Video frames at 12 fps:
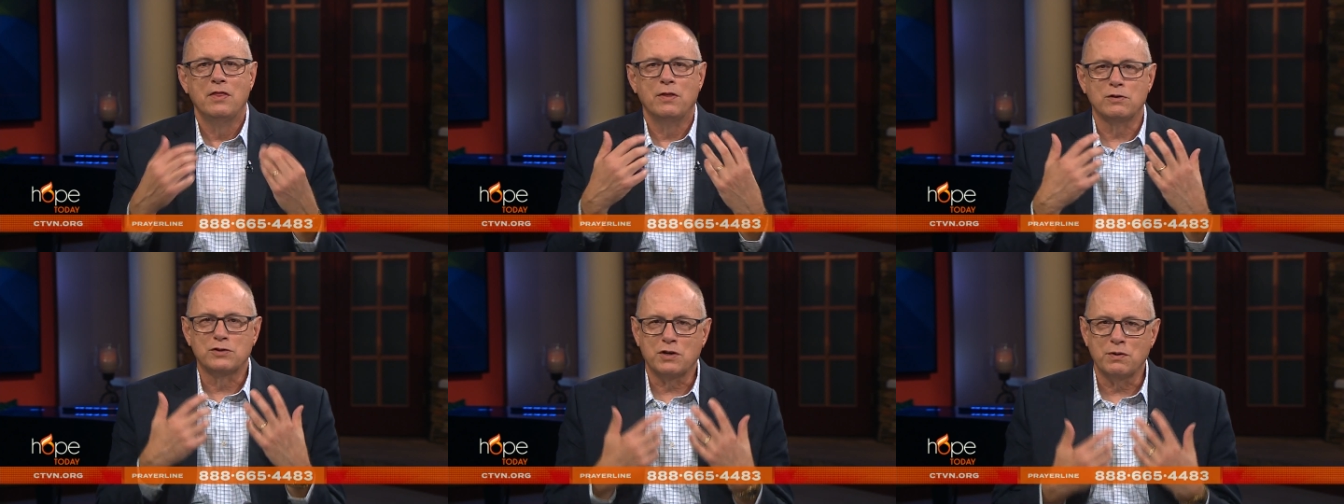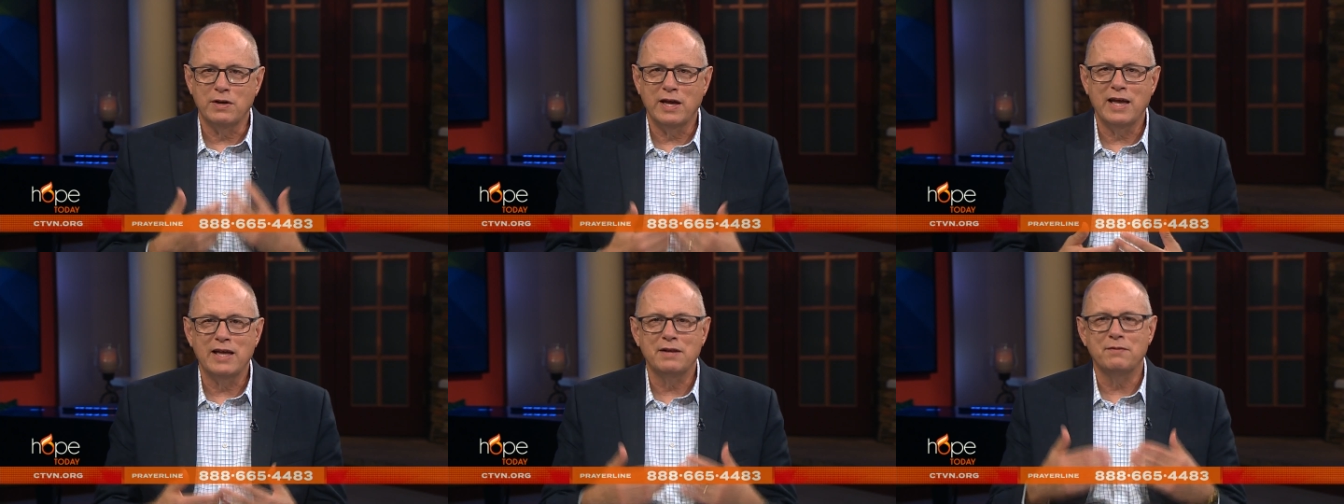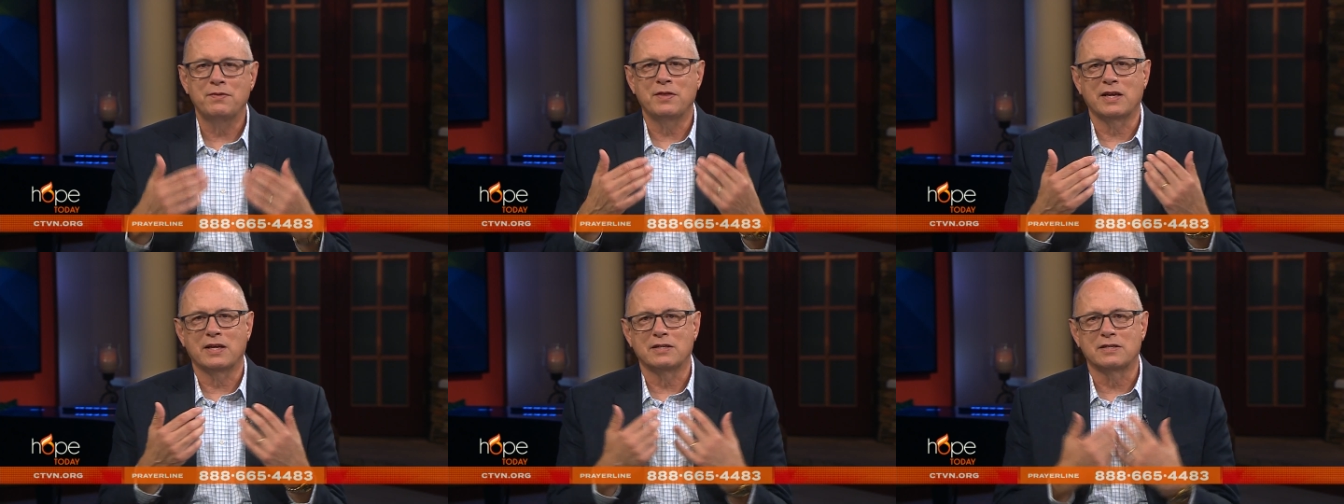Those creative
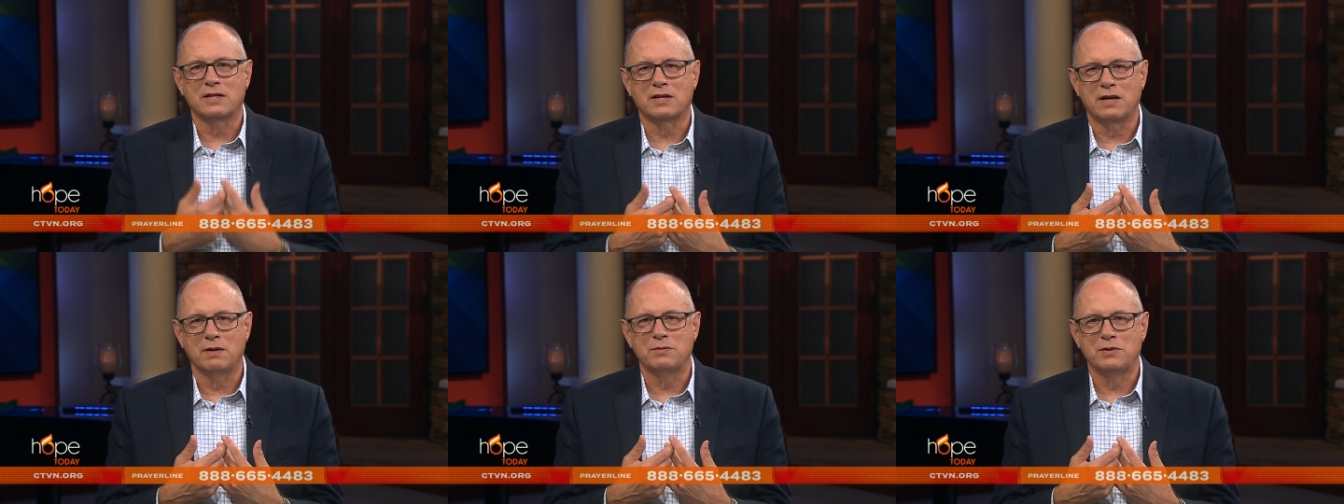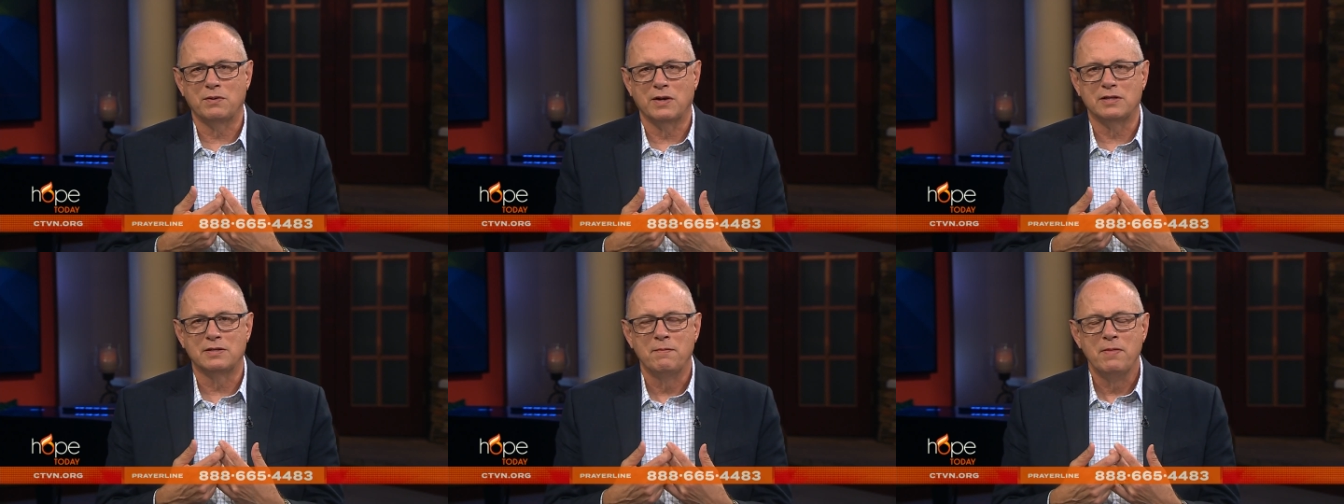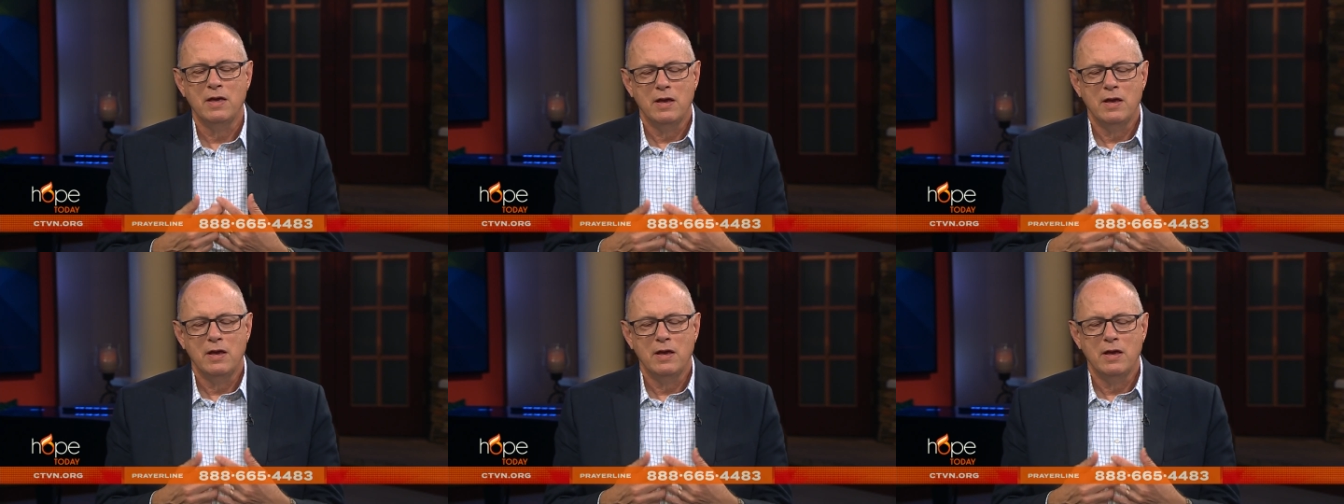things can come to us.